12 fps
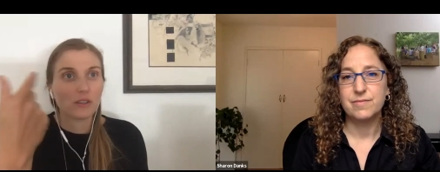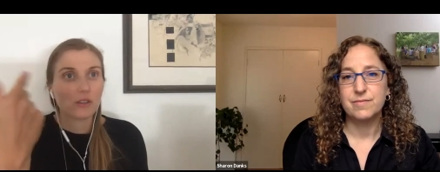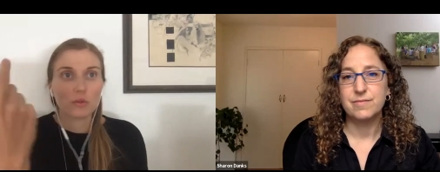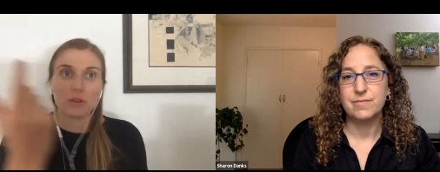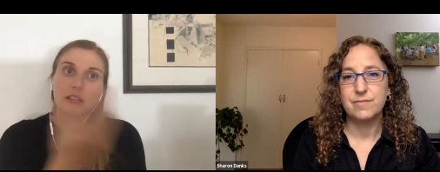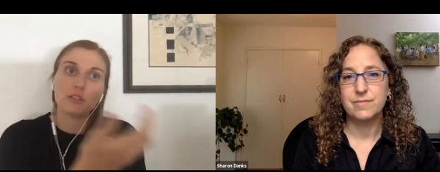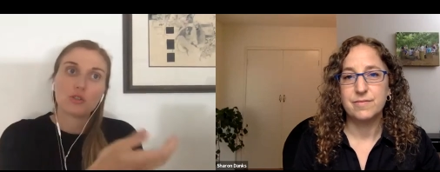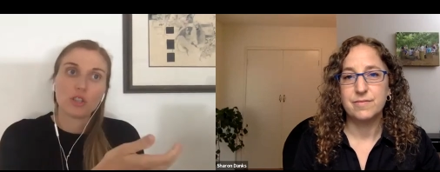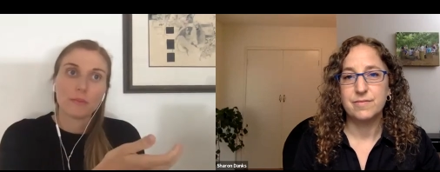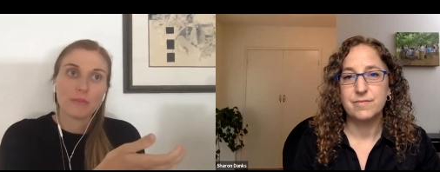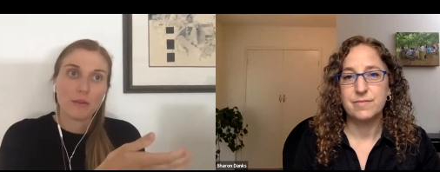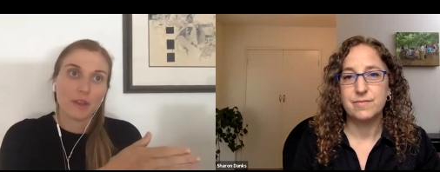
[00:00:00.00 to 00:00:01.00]
Speaker 1: the
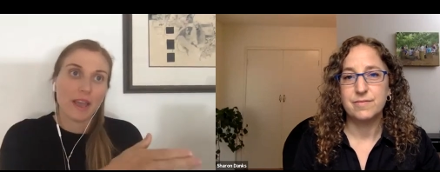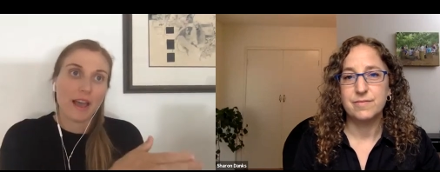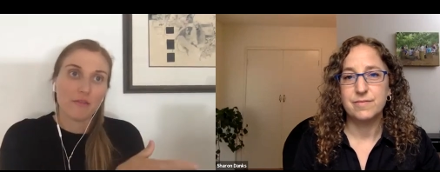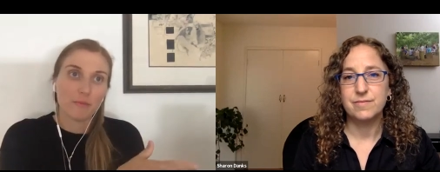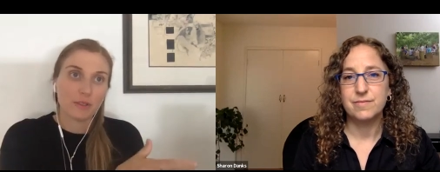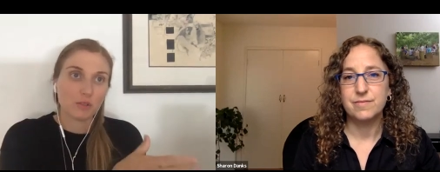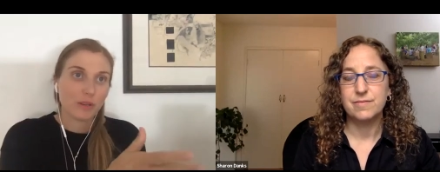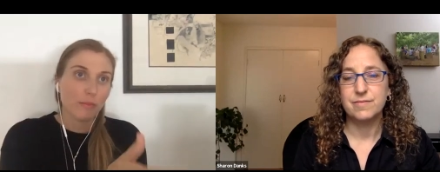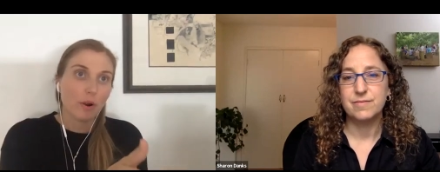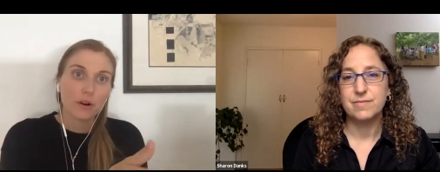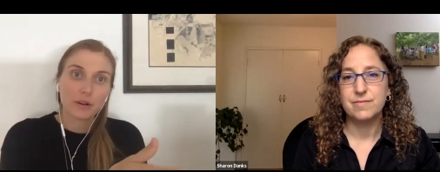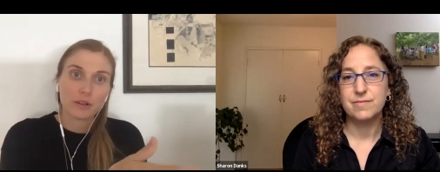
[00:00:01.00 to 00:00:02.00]
relationship that we have between
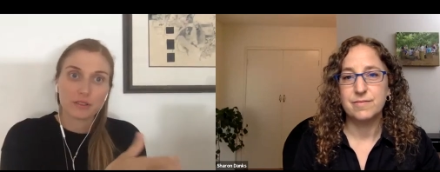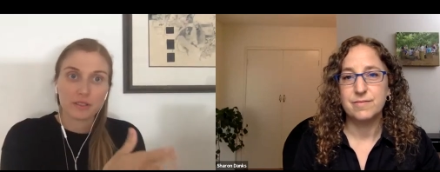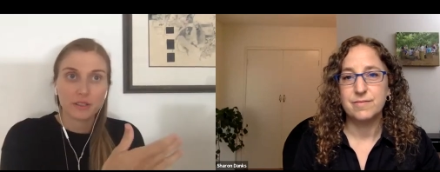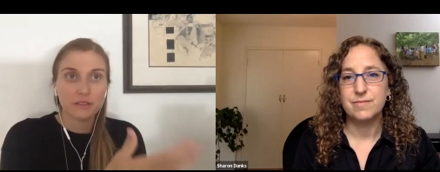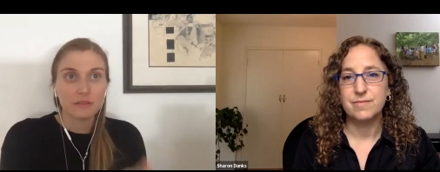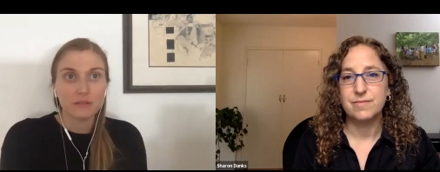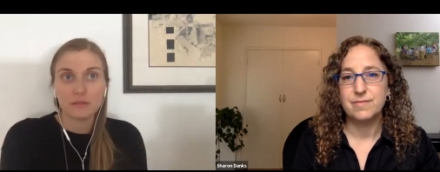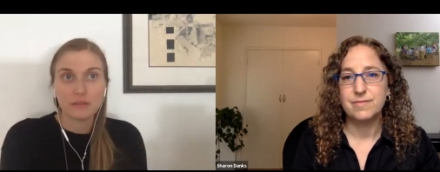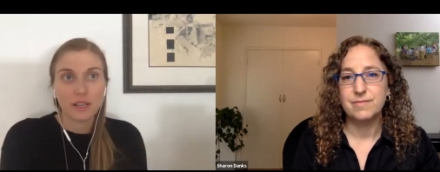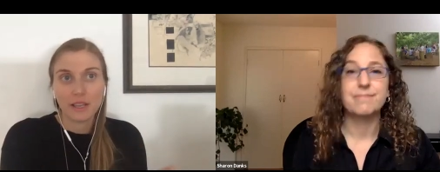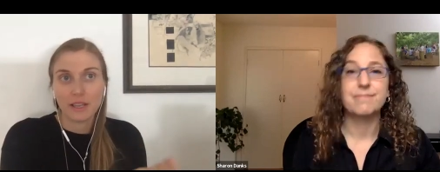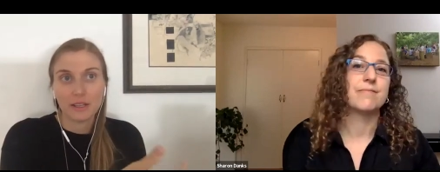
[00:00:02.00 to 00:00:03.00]
parks and
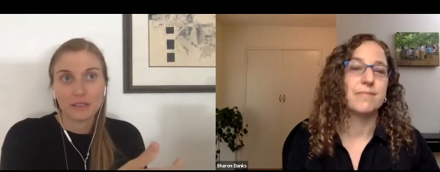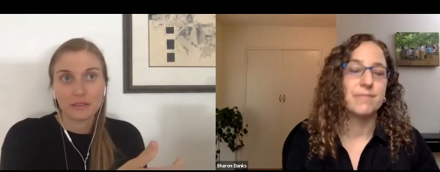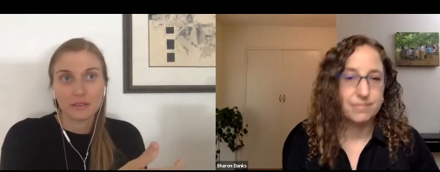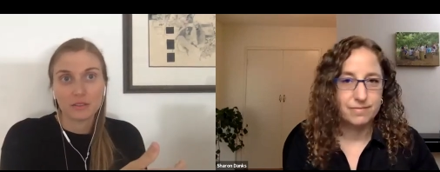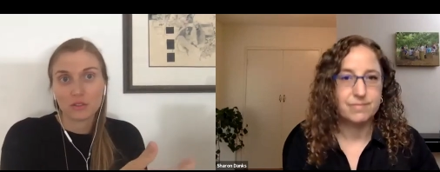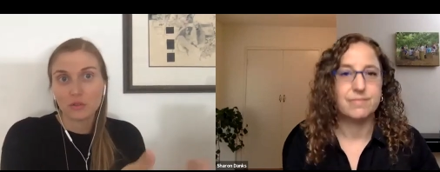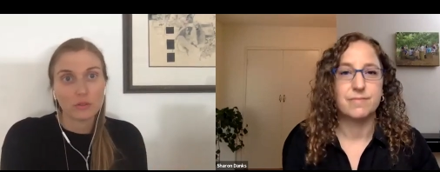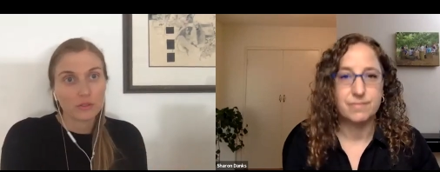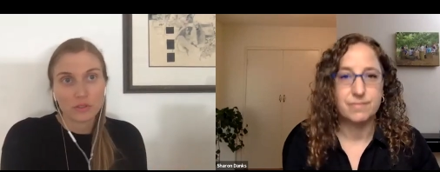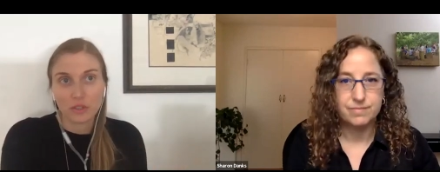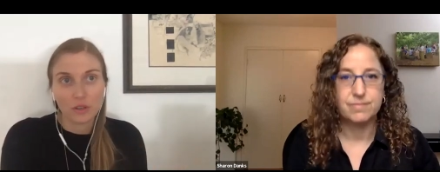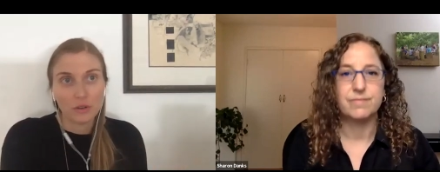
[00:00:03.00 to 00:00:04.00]
and
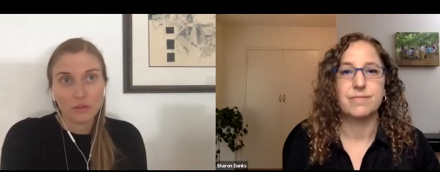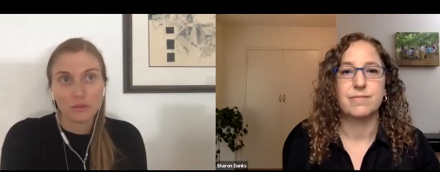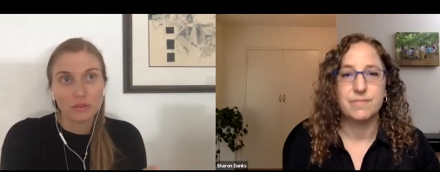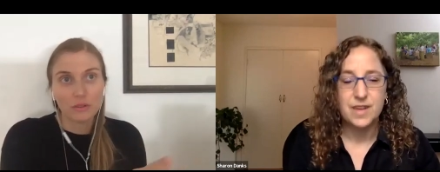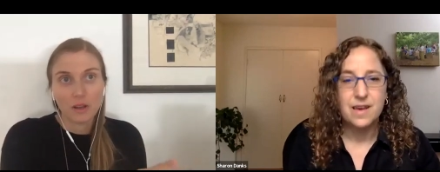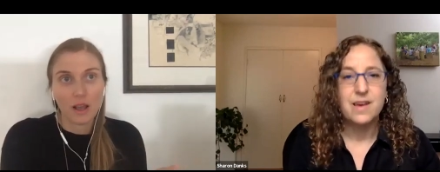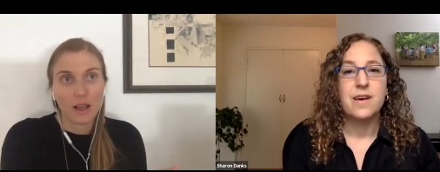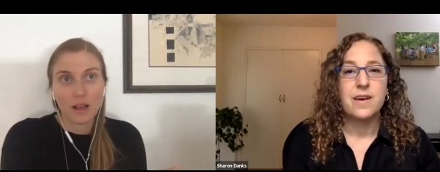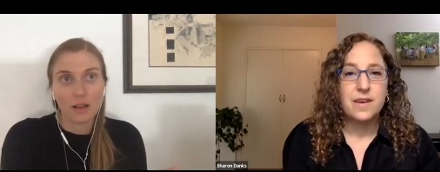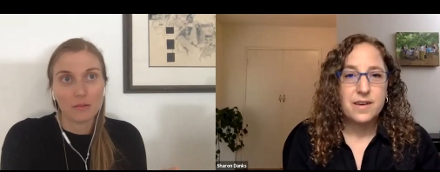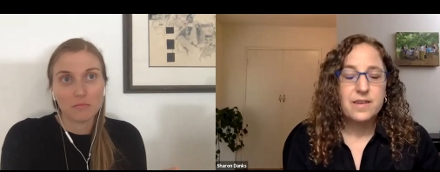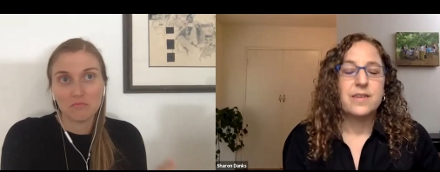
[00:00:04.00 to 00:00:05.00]
schools too.
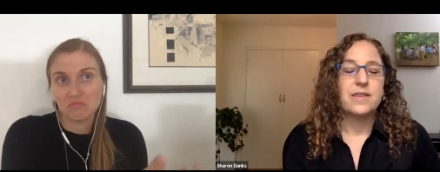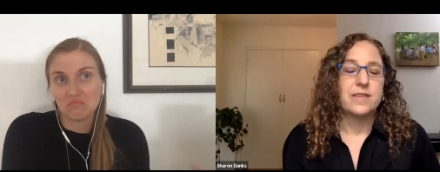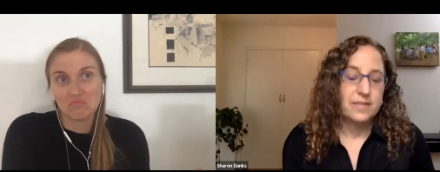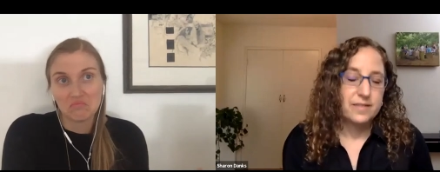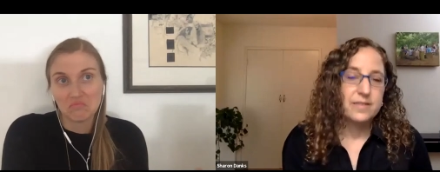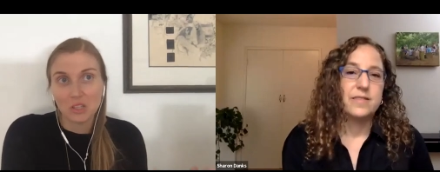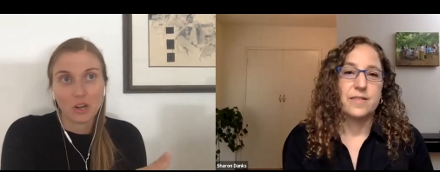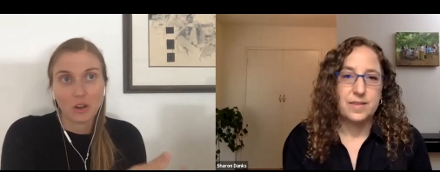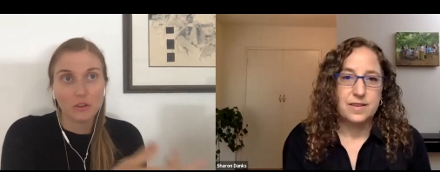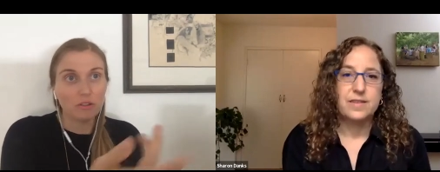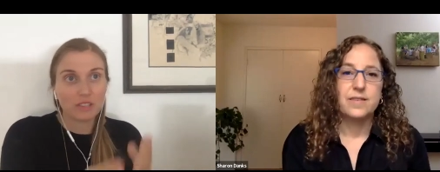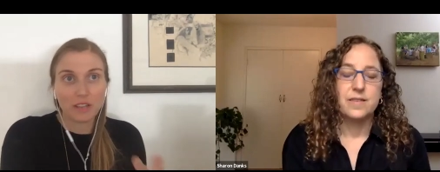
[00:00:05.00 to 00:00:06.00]
Um, you
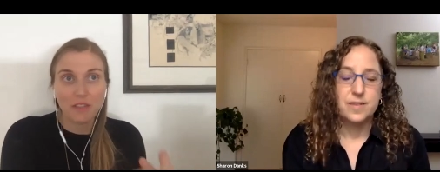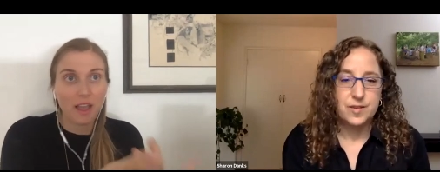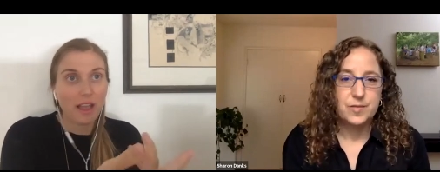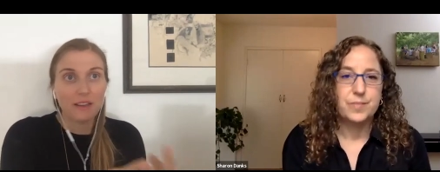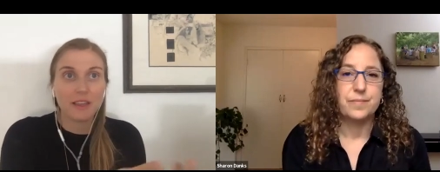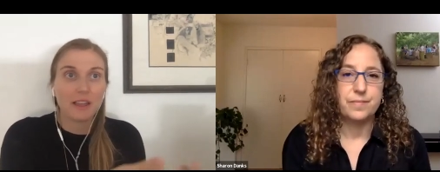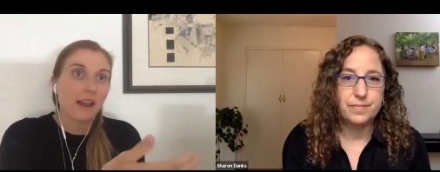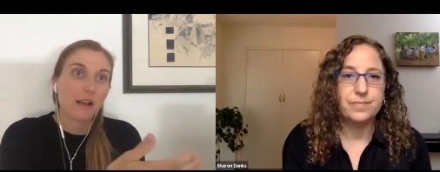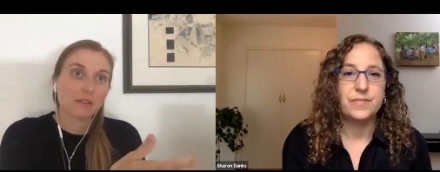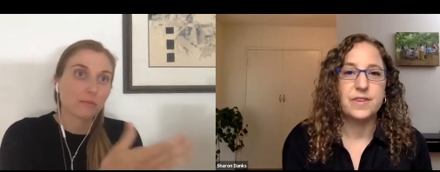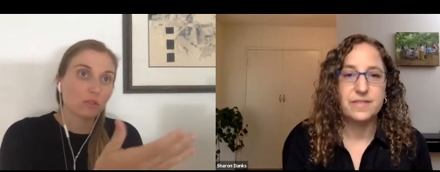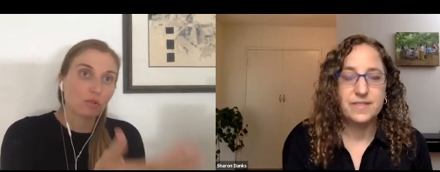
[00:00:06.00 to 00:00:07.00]
know, you said that that
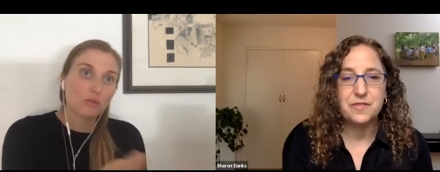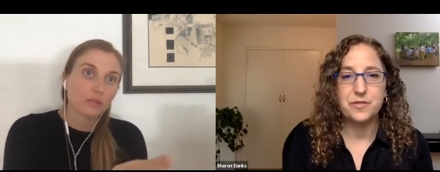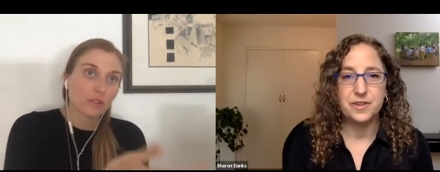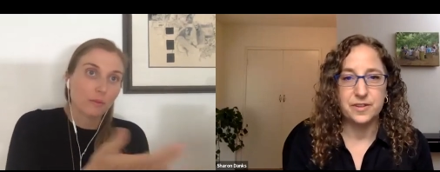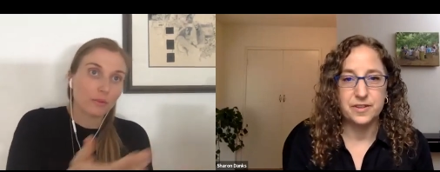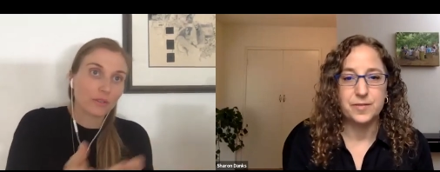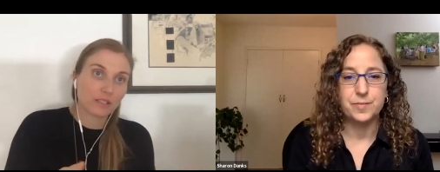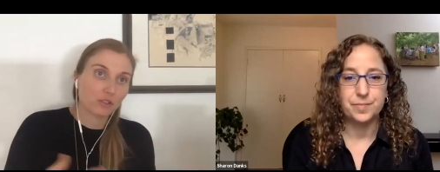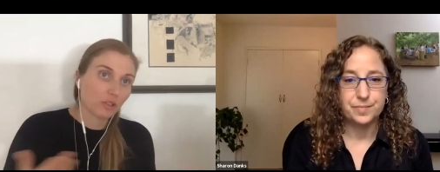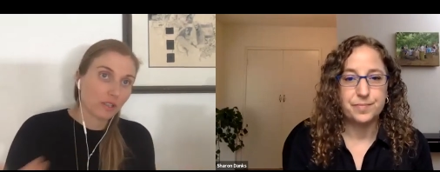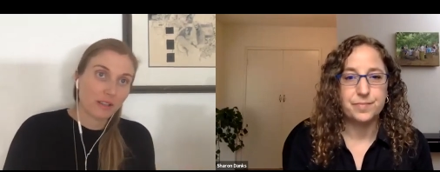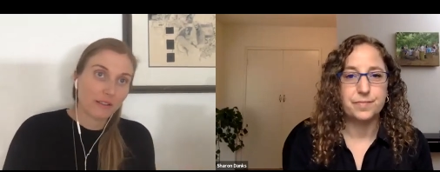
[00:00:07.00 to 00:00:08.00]
now some schools are
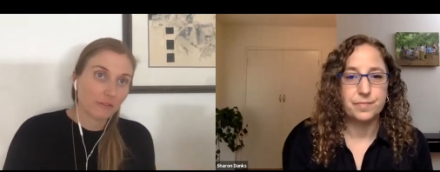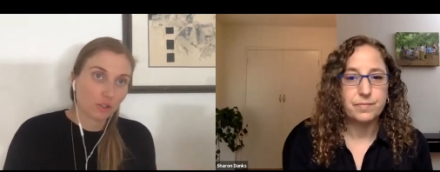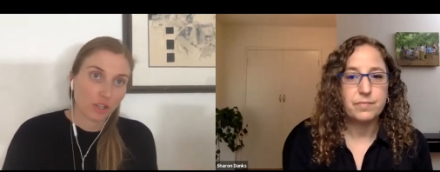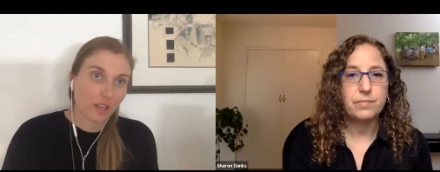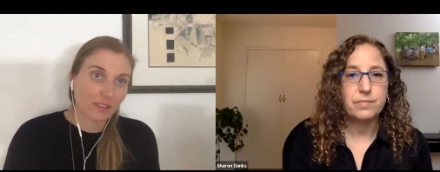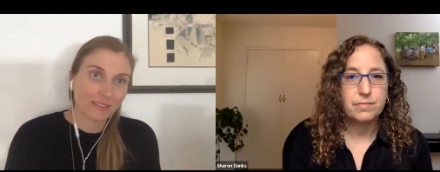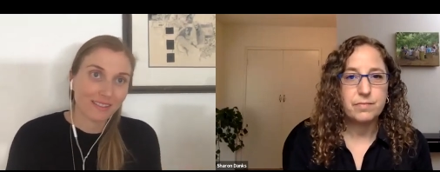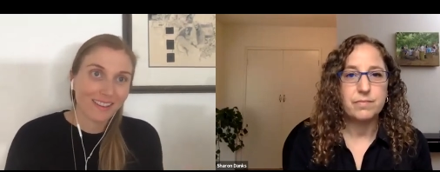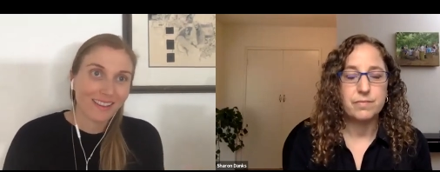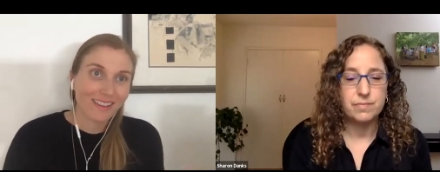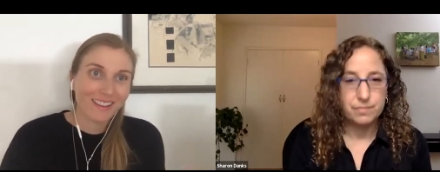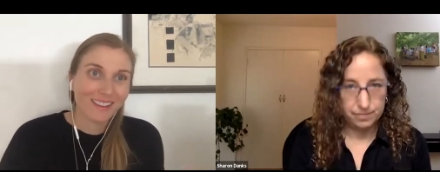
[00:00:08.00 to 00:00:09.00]
potentially leveraging,
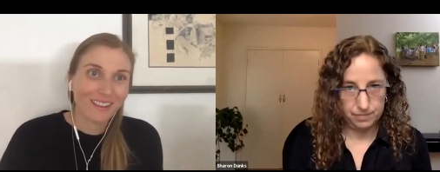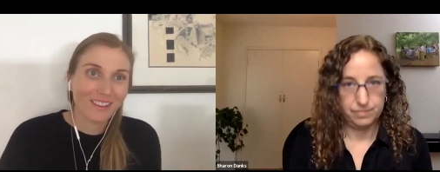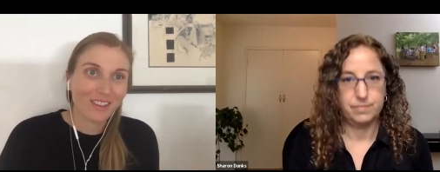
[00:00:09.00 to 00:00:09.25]
you